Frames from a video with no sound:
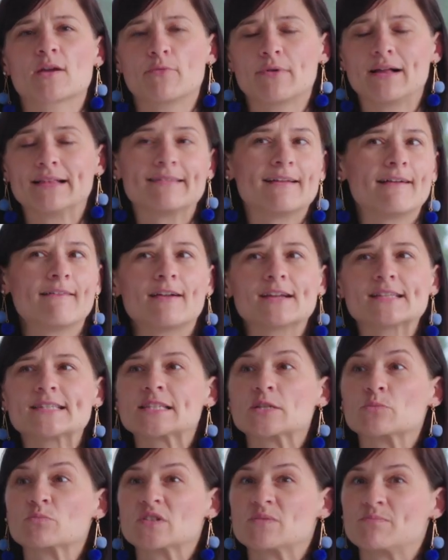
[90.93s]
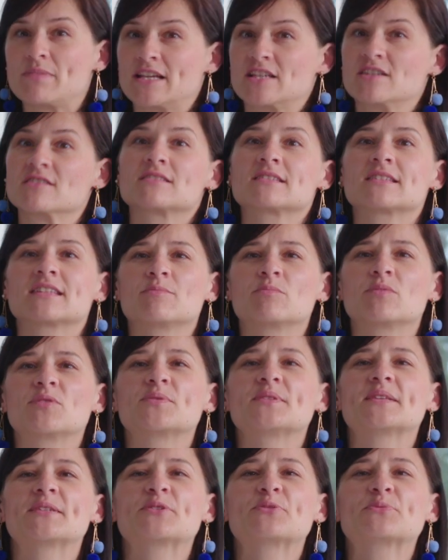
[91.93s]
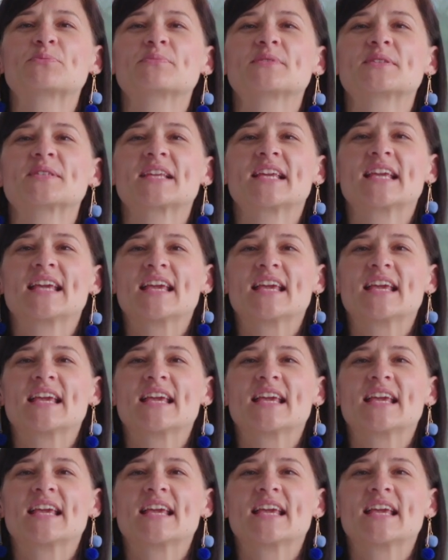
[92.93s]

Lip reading: Well, there are some specialty museums.